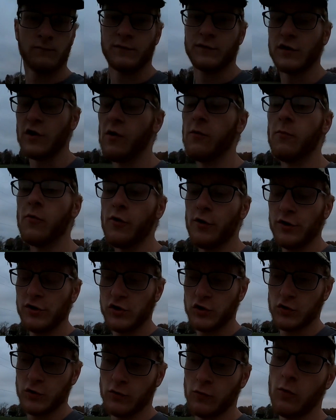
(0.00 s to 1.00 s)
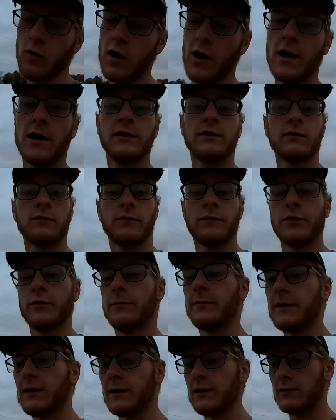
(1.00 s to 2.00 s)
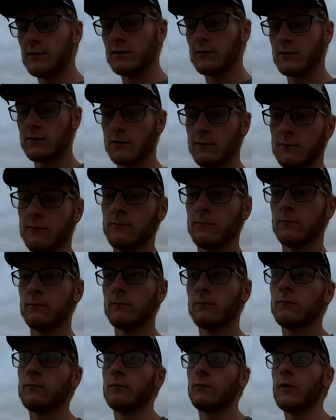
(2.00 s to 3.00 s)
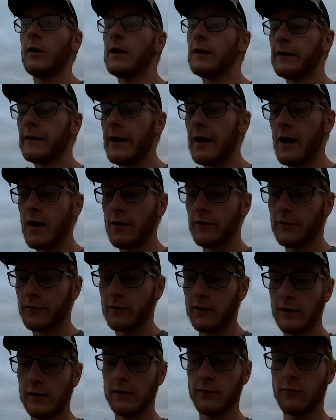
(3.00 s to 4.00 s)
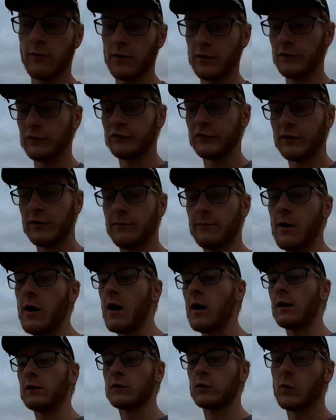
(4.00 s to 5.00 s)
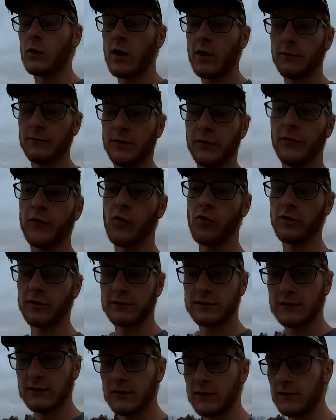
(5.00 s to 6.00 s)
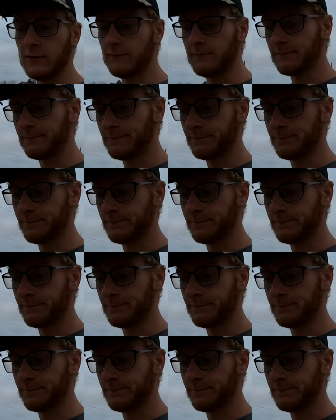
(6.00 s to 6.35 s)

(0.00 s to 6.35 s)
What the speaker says: So moisture wise for the beans, right now they're anywhere from 12 to 14.